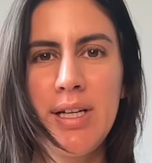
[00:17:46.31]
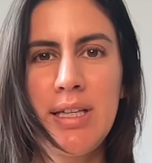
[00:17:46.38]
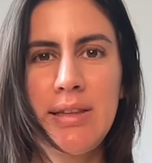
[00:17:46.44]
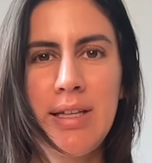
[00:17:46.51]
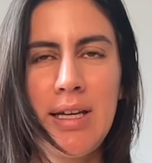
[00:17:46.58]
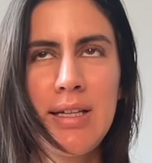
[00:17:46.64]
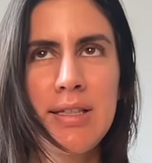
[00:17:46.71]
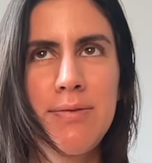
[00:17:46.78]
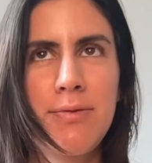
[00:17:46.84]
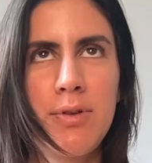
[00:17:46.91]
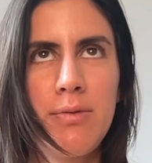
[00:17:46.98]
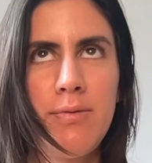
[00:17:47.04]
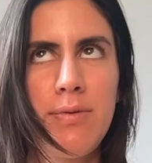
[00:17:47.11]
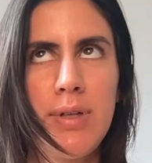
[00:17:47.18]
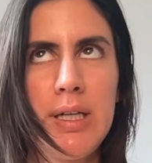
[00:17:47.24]
It takes
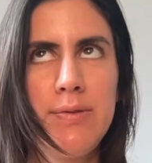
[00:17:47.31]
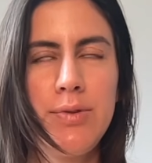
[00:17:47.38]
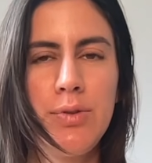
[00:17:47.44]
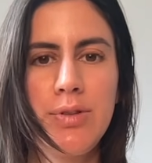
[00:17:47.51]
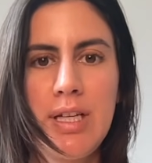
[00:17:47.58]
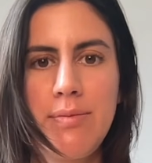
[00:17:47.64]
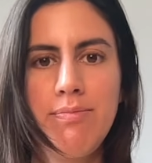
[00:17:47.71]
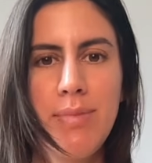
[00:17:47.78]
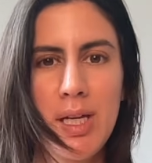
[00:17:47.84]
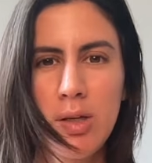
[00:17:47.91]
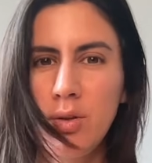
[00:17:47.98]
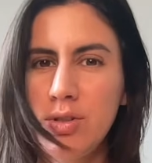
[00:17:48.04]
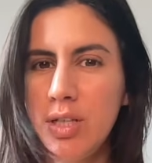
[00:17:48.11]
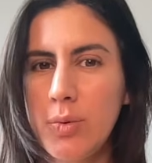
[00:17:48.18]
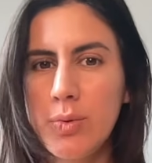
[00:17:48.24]
from 5 to 10
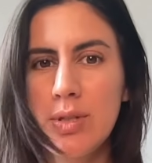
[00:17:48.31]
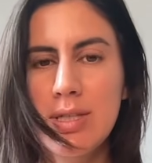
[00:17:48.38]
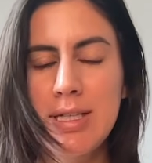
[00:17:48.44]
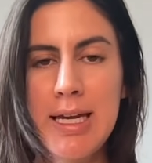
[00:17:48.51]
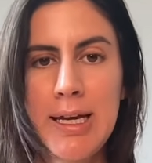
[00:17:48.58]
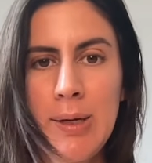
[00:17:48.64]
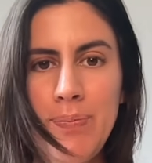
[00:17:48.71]
minutes, I would say,